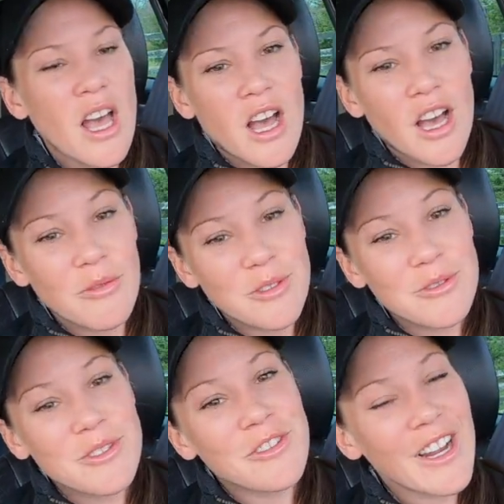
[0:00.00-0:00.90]
um, which
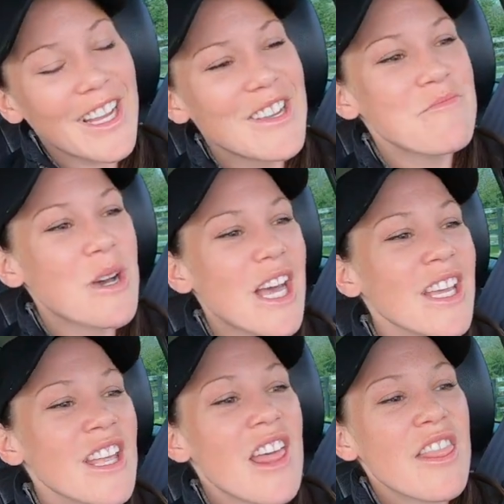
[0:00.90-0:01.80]
was great, but
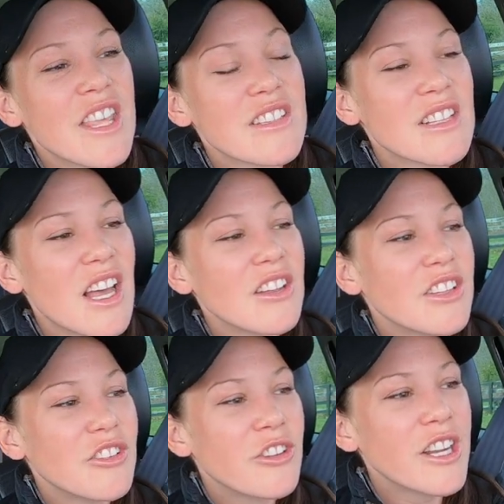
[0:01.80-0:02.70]
things got a
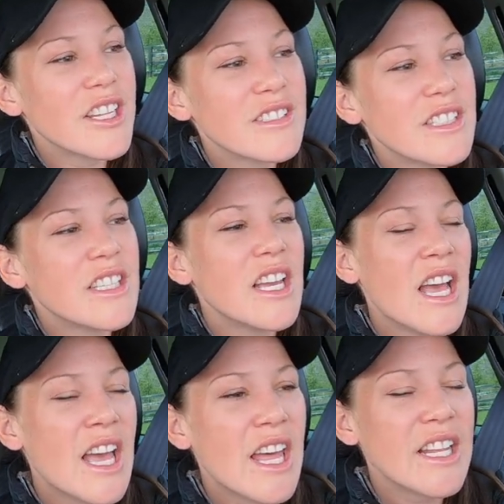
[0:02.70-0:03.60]
little crazy
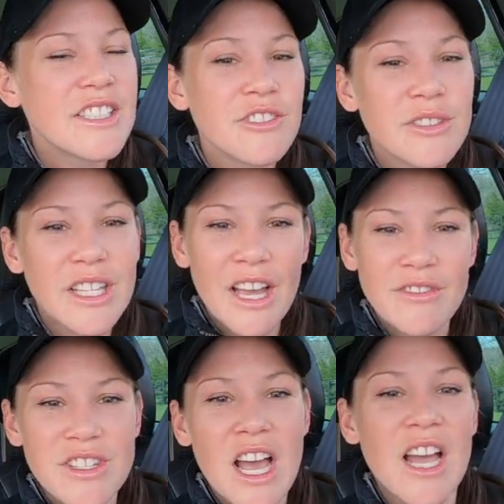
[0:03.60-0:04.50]
and I didn't really
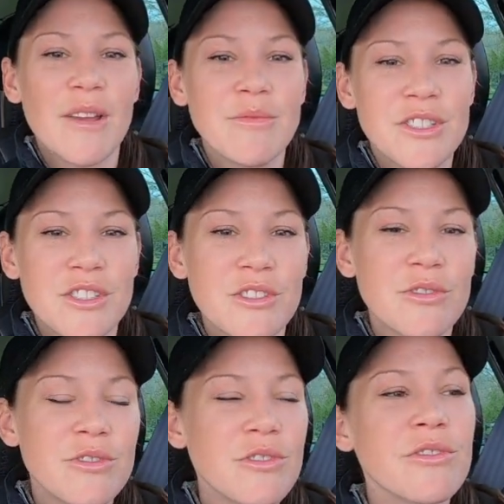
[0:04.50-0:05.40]
have time
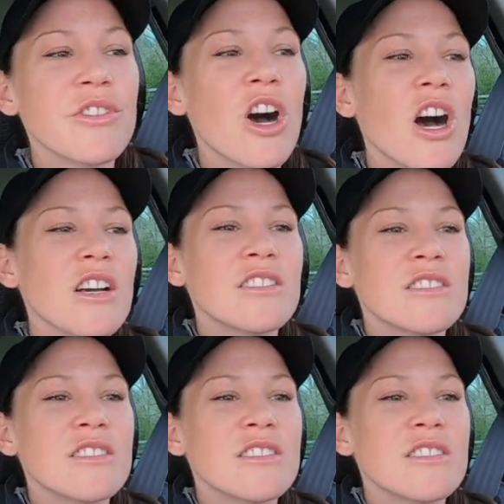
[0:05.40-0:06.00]
to do the vlog.